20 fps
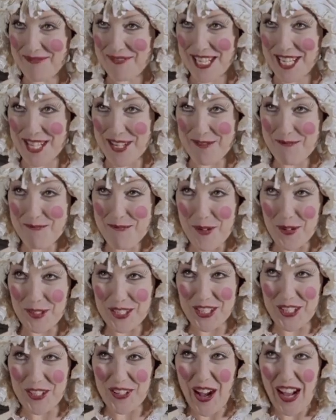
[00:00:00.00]
me you
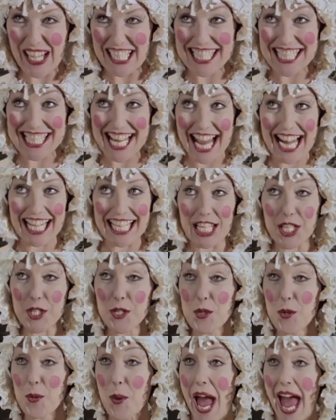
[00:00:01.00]
bought your Aunt Sally
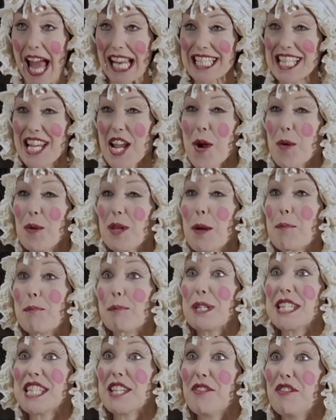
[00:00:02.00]
a new hat with a
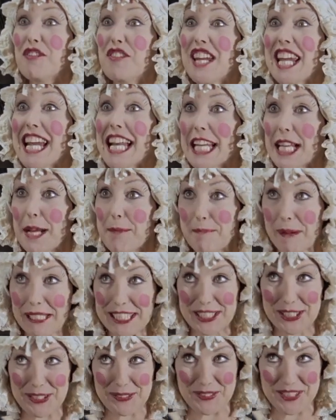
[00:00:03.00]
pretty veal and a
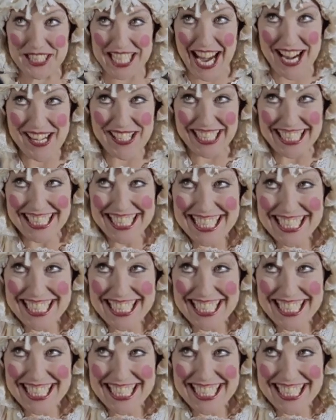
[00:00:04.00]
bunch of cherries.